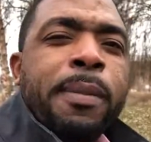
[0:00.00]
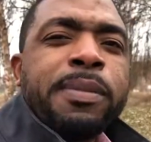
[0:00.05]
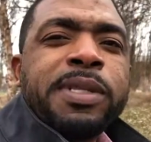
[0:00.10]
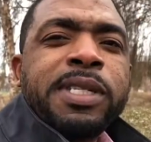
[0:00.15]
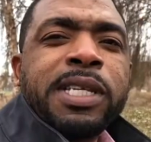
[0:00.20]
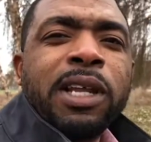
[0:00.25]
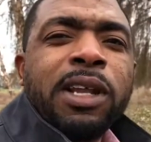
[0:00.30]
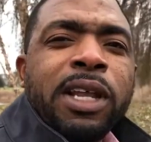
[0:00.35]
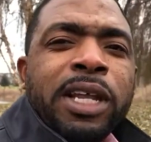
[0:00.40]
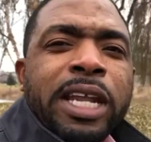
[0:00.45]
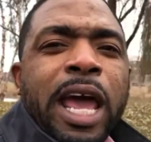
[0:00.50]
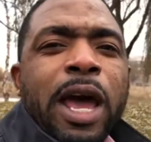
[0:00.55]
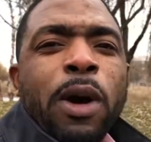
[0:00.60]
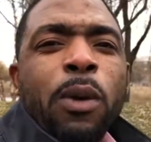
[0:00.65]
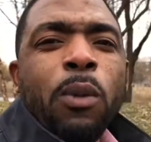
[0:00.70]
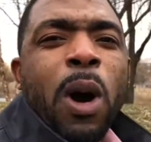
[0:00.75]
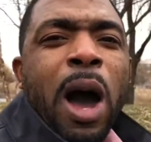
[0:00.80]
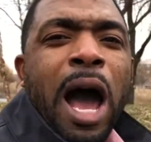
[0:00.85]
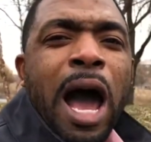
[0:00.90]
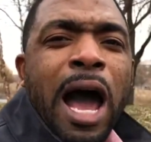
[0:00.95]
I'm still on
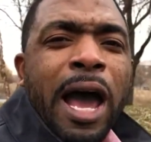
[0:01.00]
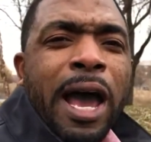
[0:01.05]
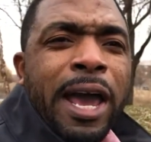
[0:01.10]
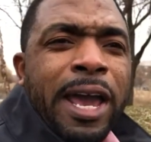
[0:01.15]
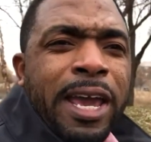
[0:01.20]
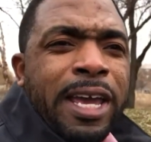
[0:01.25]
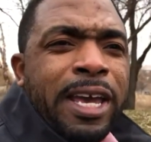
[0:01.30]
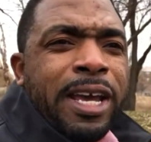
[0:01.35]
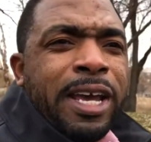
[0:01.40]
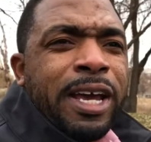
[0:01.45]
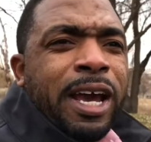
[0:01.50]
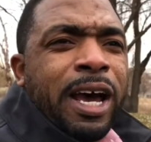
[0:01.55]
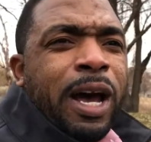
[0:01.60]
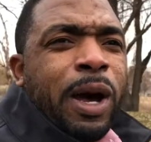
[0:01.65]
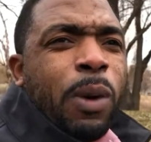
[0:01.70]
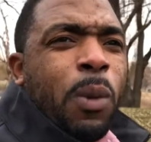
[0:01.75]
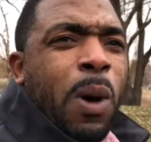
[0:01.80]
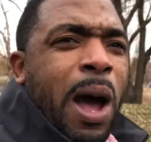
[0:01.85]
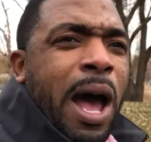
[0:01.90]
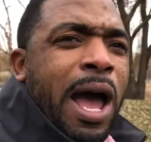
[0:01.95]
that why, a
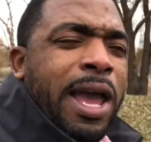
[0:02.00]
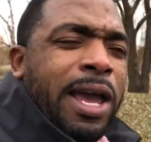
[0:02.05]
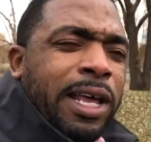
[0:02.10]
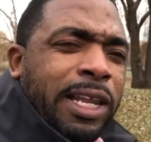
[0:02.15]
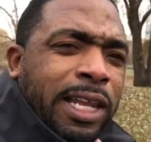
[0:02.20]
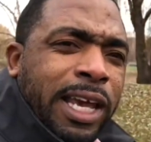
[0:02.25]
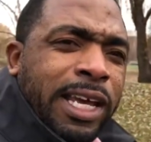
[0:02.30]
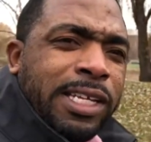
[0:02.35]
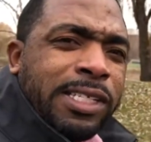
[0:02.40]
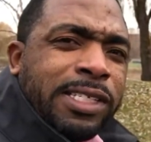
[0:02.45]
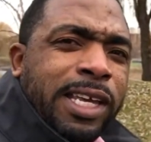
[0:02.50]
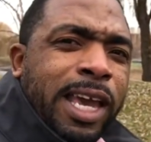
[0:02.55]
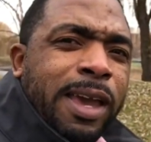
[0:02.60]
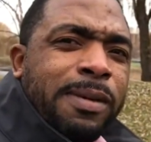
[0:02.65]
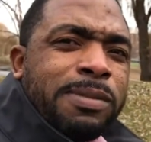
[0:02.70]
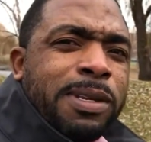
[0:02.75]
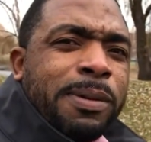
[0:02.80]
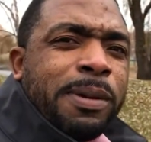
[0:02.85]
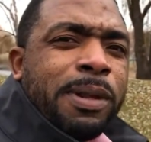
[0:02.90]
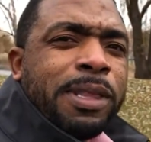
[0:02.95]
uh, why a
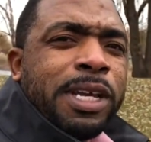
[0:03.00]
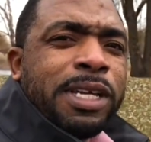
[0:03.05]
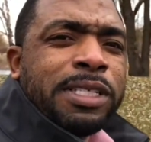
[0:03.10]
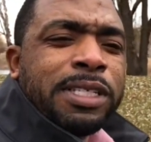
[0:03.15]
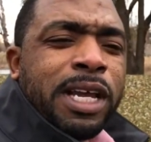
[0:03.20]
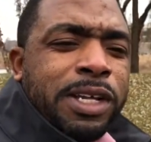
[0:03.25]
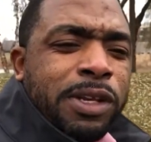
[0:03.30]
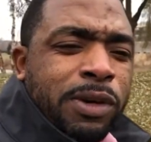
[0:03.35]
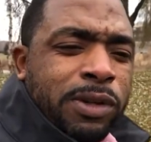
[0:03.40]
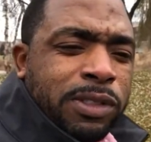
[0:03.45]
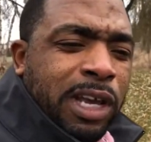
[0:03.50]
landscape, some of the things I do.